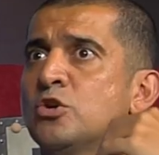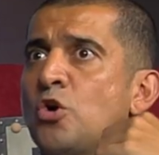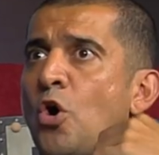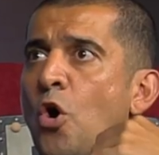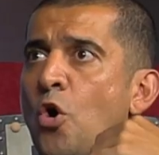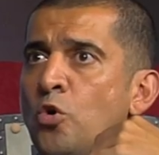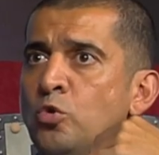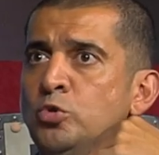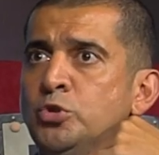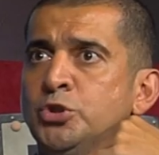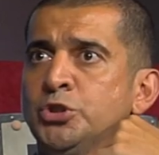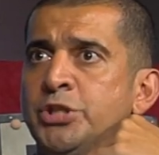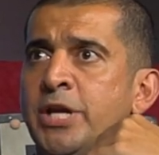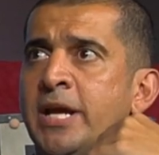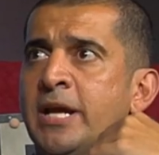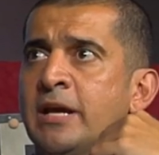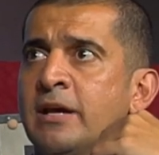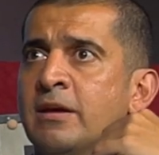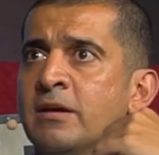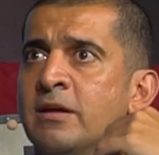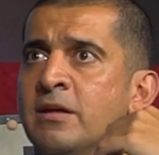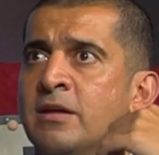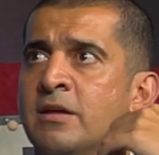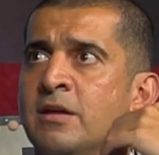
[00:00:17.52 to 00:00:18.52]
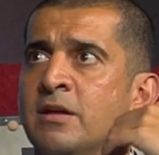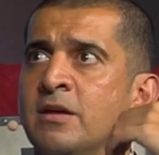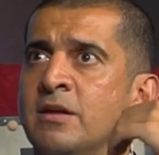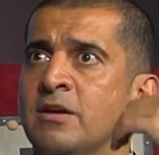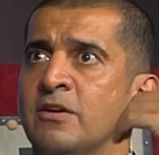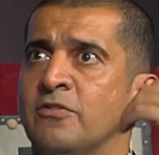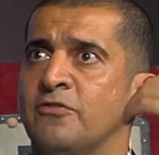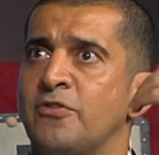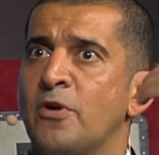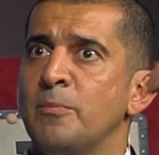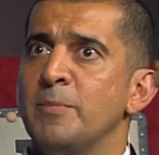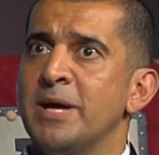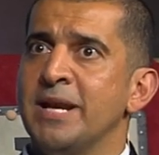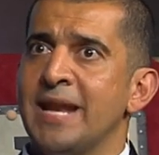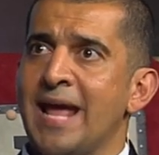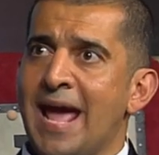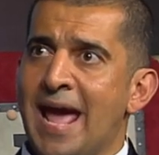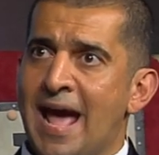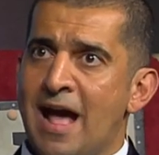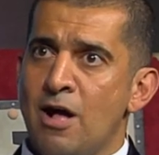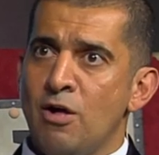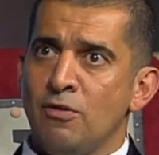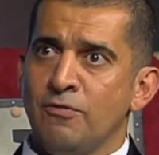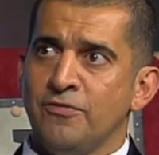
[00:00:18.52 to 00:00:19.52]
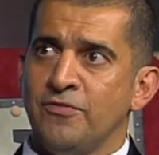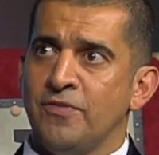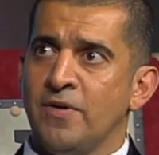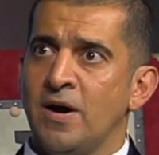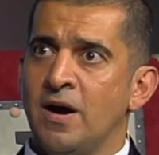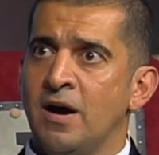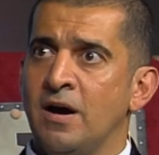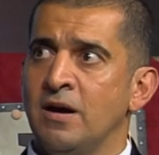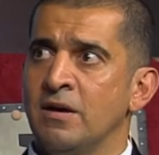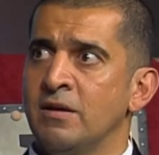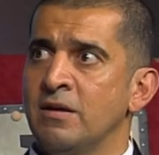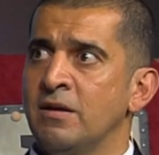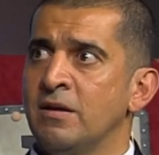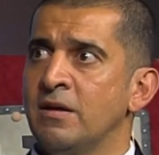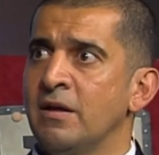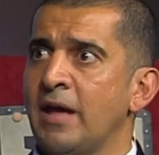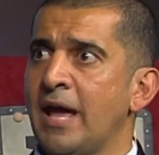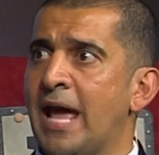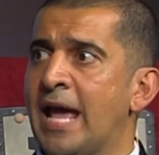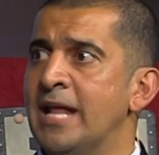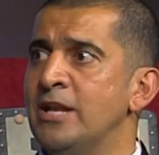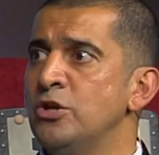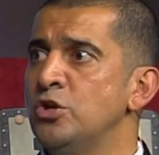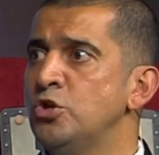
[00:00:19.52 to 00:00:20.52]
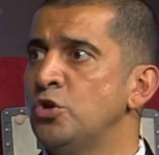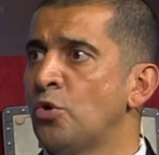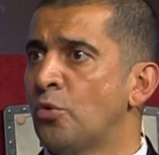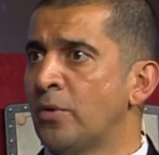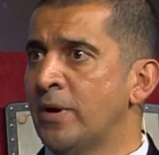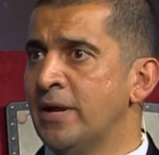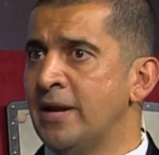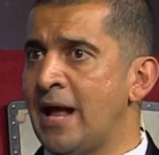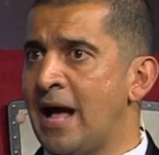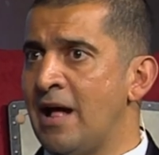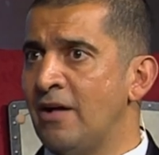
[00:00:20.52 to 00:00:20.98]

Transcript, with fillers: coaching from an alpha, and you're an